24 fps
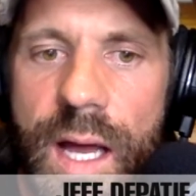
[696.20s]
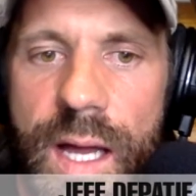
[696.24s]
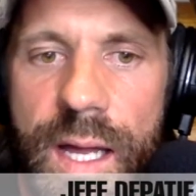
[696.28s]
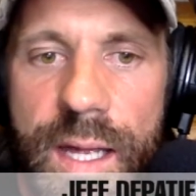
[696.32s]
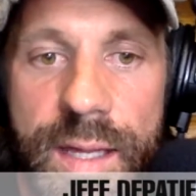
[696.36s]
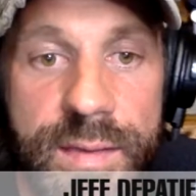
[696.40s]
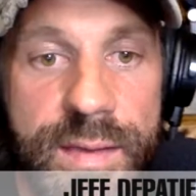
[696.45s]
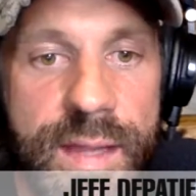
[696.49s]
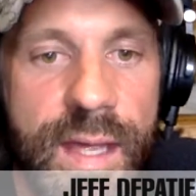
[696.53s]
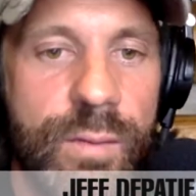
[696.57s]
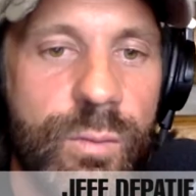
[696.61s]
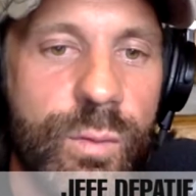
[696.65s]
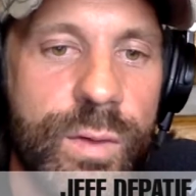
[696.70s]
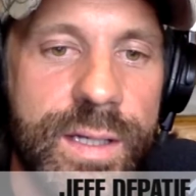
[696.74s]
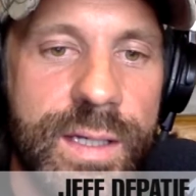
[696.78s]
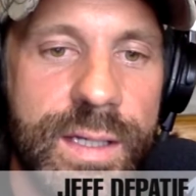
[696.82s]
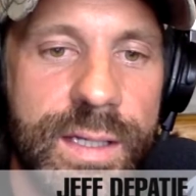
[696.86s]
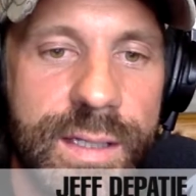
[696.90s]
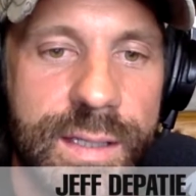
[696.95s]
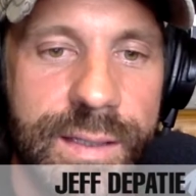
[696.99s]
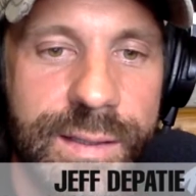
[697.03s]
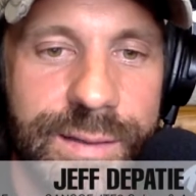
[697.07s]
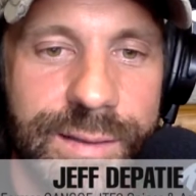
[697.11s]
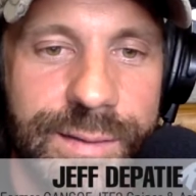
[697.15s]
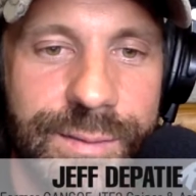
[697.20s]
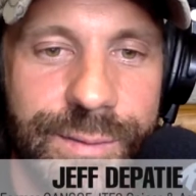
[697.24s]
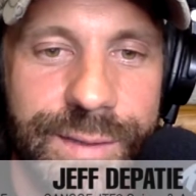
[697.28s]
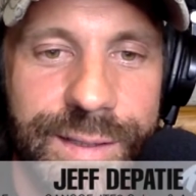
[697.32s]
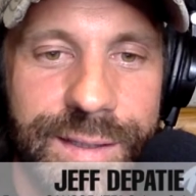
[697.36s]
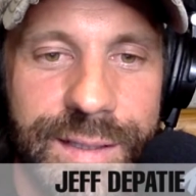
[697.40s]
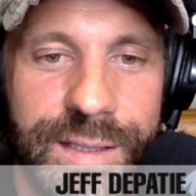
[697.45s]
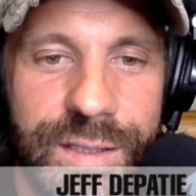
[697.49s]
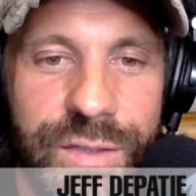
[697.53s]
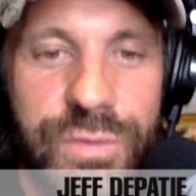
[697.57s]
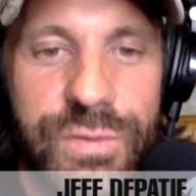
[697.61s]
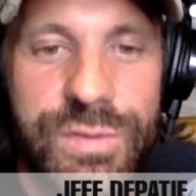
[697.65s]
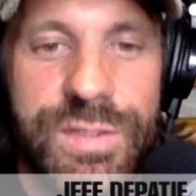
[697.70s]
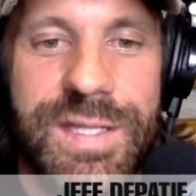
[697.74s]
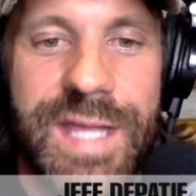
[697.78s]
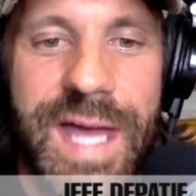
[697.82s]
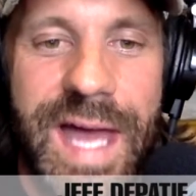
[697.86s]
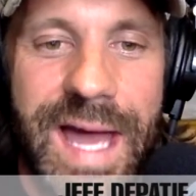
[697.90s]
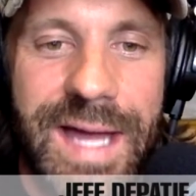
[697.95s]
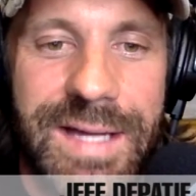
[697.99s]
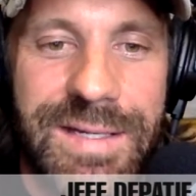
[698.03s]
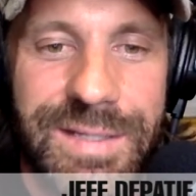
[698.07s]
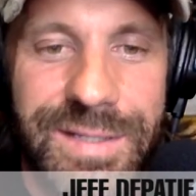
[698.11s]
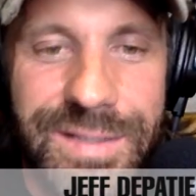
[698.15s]
And then we use
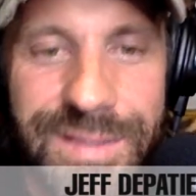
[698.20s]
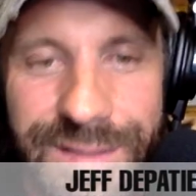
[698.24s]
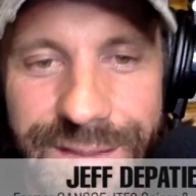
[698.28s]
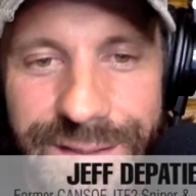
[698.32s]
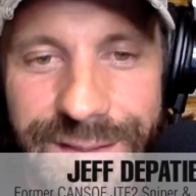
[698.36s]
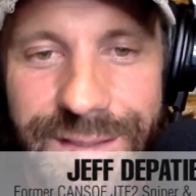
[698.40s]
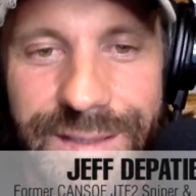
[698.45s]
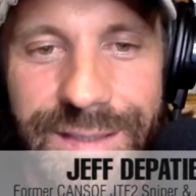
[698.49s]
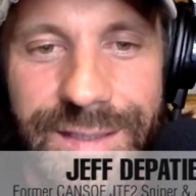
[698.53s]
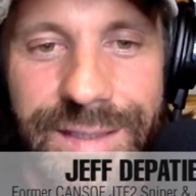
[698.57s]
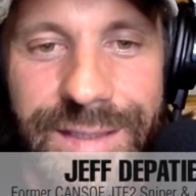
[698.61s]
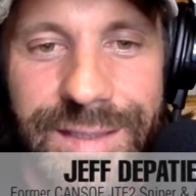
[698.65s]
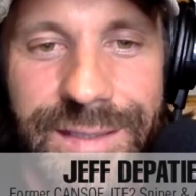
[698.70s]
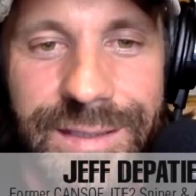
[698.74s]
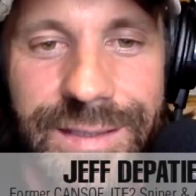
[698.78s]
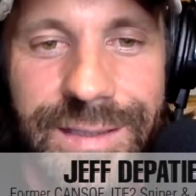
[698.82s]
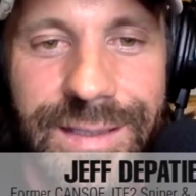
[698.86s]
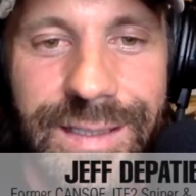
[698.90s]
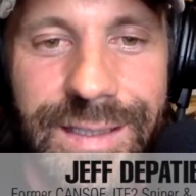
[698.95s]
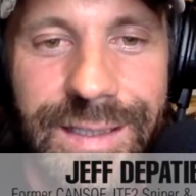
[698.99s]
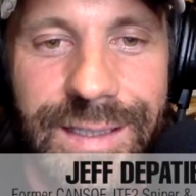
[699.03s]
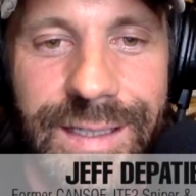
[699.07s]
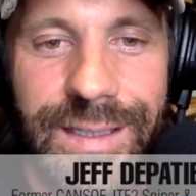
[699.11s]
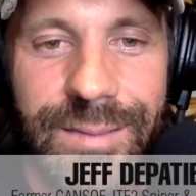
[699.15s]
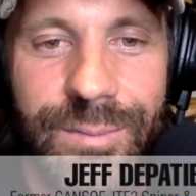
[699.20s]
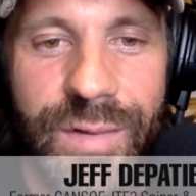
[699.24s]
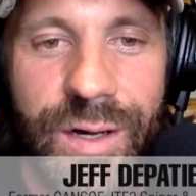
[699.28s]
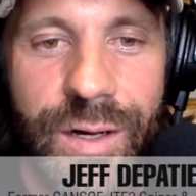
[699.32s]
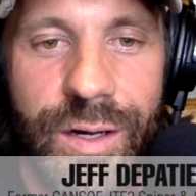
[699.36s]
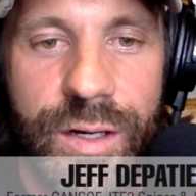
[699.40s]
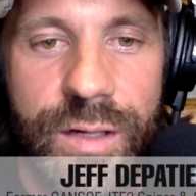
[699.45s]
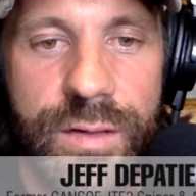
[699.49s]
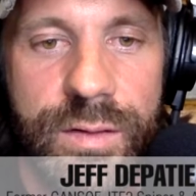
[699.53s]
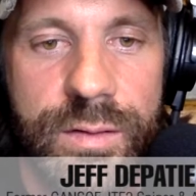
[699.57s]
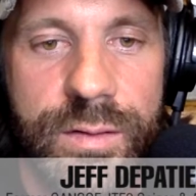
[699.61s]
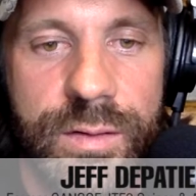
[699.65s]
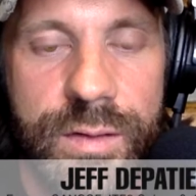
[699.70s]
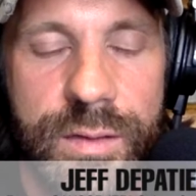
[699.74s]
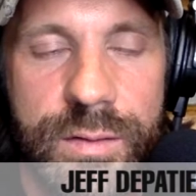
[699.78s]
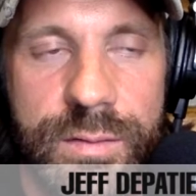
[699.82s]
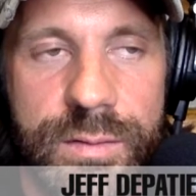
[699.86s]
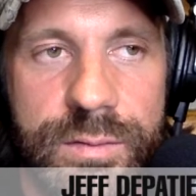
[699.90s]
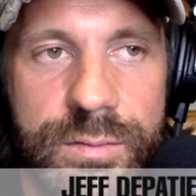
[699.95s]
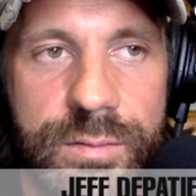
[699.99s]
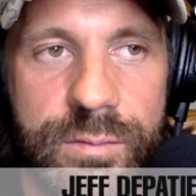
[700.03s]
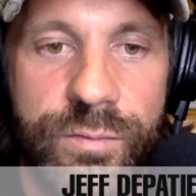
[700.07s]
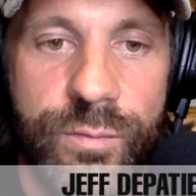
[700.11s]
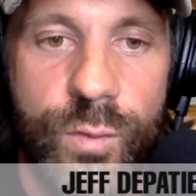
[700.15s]
that on
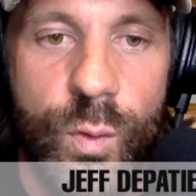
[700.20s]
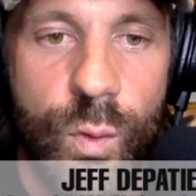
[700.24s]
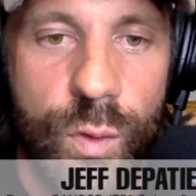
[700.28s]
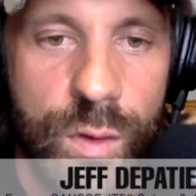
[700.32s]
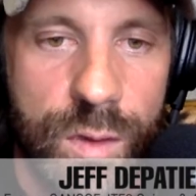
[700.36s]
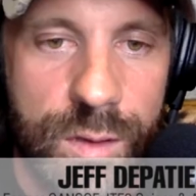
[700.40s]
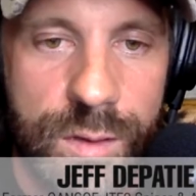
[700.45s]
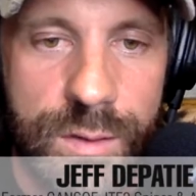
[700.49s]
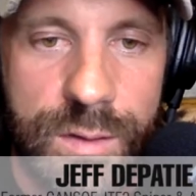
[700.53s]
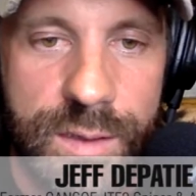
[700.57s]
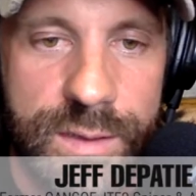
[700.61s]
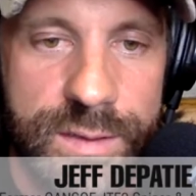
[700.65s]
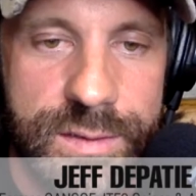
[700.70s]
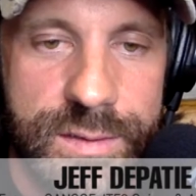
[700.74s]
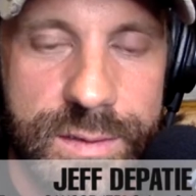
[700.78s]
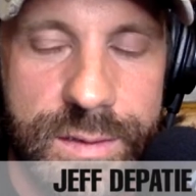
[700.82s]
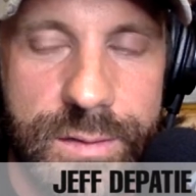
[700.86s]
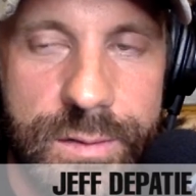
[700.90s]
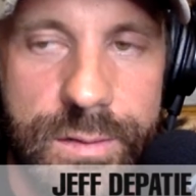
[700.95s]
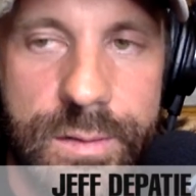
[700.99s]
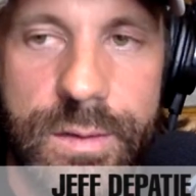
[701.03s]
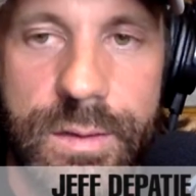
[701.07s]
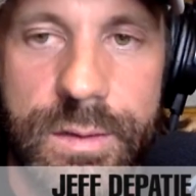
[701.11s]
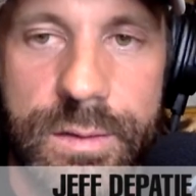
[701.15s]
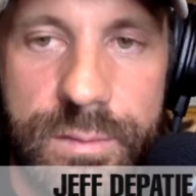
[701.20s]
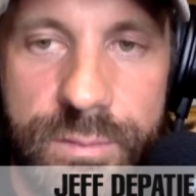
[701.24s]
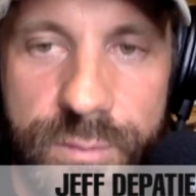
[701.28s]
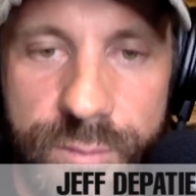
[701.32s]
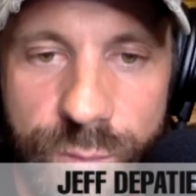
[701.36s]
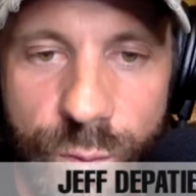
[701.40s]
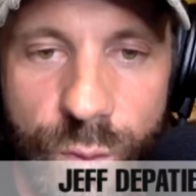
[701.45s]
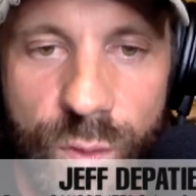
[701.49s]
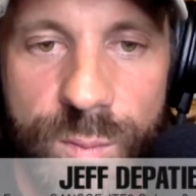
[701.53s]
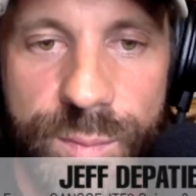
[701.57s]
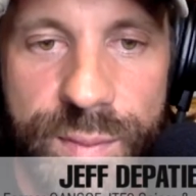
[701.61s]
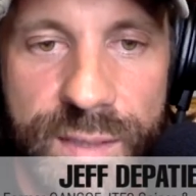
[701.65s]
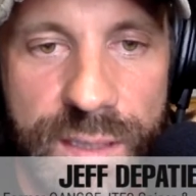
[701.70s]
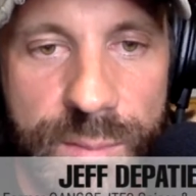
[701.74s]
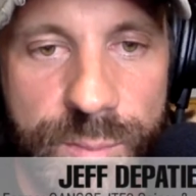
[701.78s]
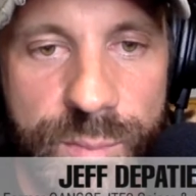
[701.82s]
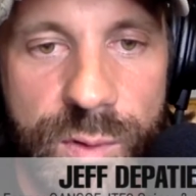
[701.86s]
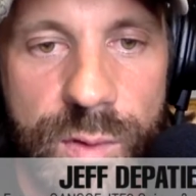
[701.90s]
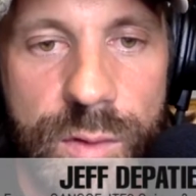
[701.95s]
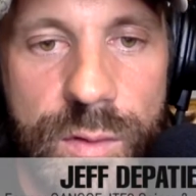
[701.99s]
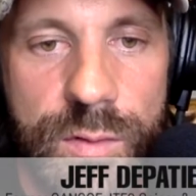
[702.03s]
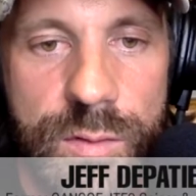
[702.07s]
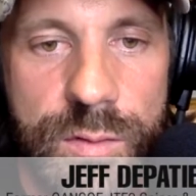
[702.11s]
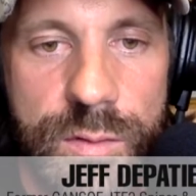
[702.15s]
four
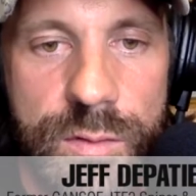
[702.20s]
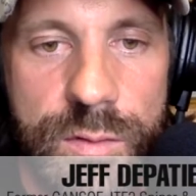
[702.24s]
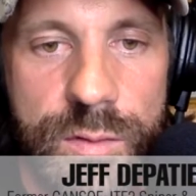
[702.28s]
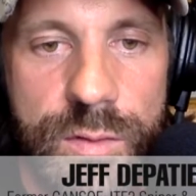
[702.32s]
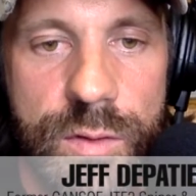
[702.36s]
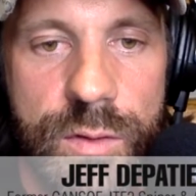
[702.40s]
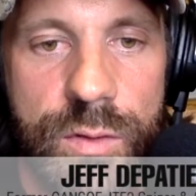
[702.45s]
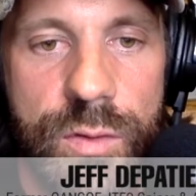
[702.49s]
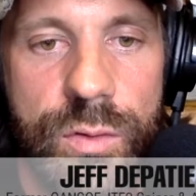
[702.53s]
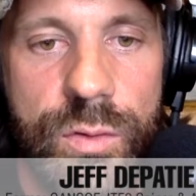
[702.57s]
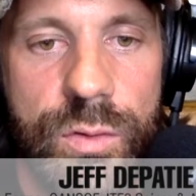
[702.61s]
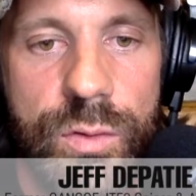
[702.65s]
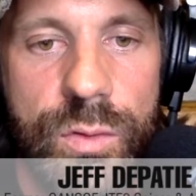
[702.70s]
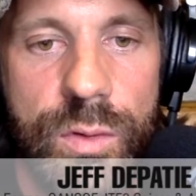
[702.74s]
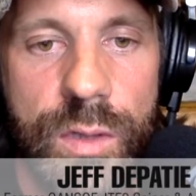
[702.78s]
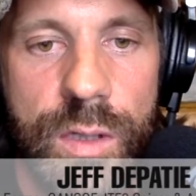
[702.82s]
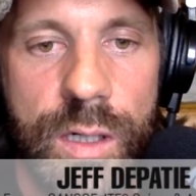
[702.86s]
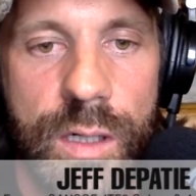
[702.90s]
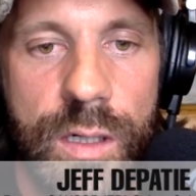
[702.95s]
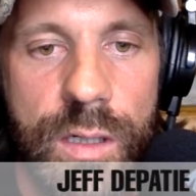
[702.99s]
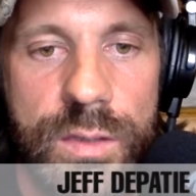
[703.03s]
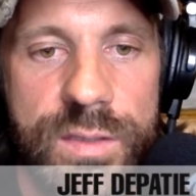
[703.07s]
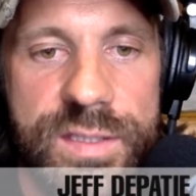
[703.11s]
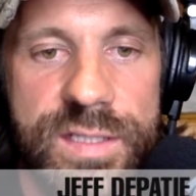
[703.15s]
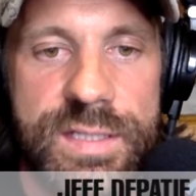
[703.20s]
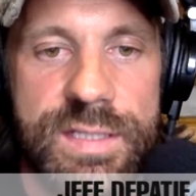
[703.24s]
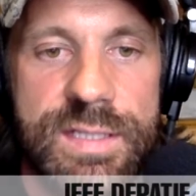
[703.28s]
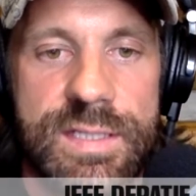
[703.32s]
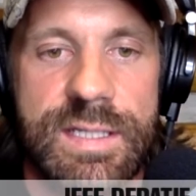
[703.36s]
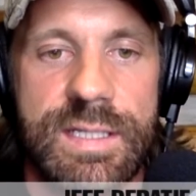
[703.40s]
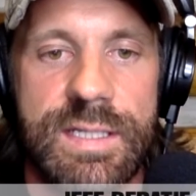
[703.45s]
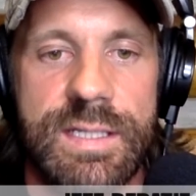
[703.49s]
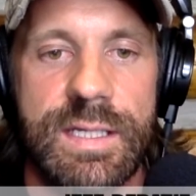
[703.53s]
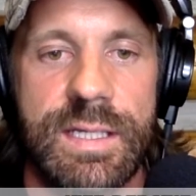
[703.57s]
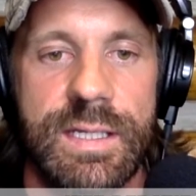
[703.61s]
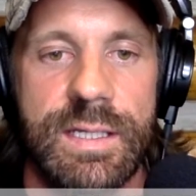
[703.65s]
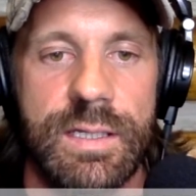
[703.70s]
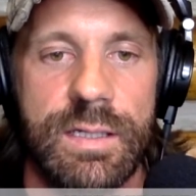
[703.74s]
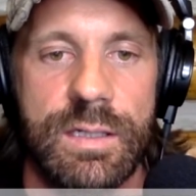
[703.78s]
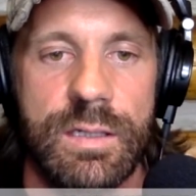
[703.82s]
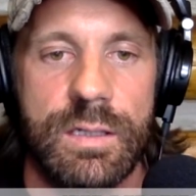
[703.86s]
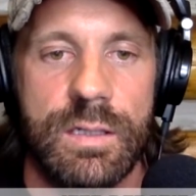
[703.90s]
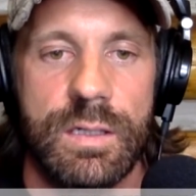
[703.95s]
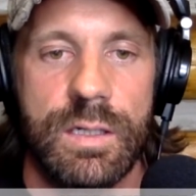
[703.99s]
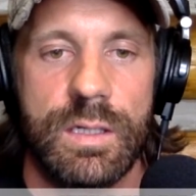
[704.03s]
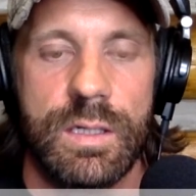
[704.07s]
people who are seeking